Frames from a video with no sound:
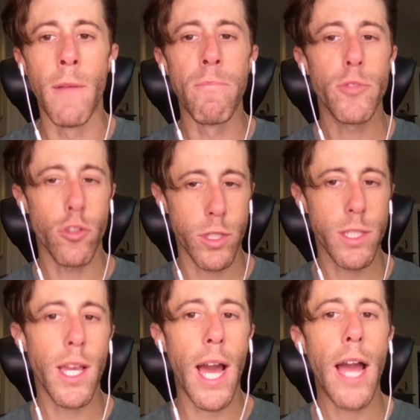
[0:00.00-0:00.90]
So this is a
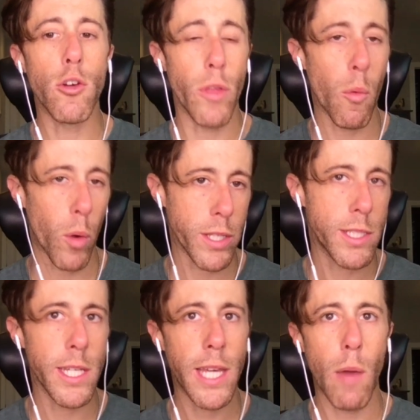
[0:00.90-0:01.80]
guy who they want to
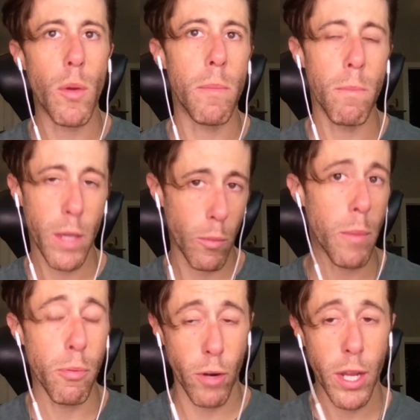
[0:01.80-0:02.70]
see, can we
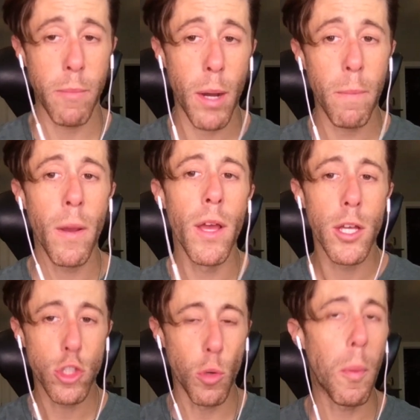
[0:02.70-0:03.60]
bring him up
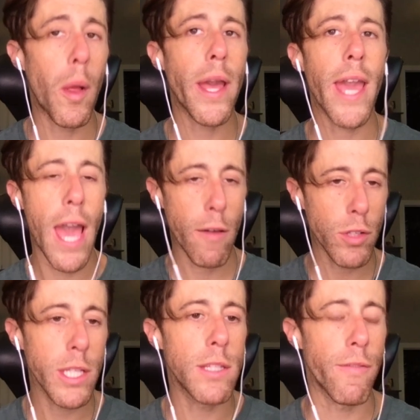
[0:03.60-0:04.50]
to play a
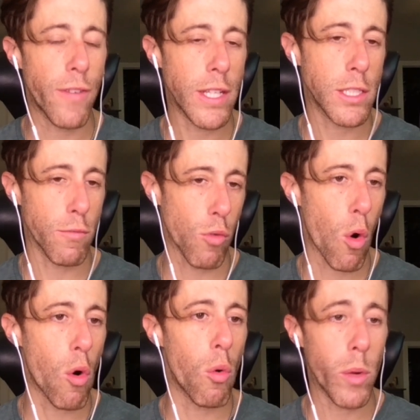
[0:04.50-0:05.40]
heavily defensive
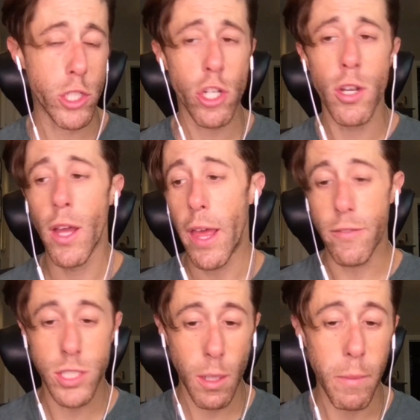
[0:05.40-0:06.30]
role, which if
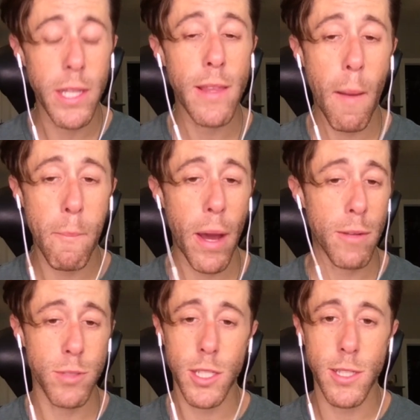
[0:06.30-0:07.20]
somebody in that bottom
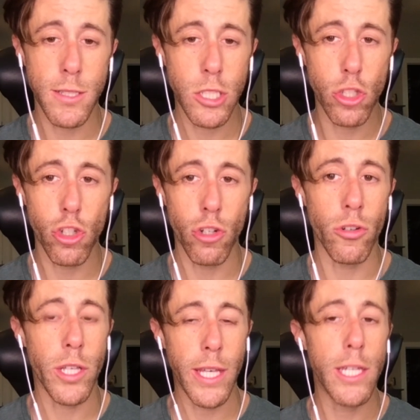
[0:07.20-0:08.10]
6 gets injured,
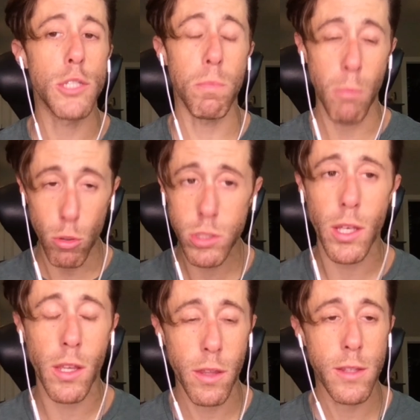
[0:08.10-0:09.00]
he is most
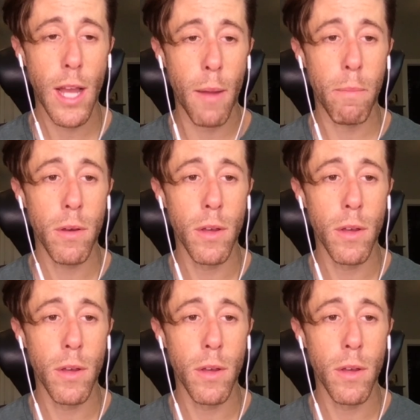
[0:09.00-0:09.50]
likely the top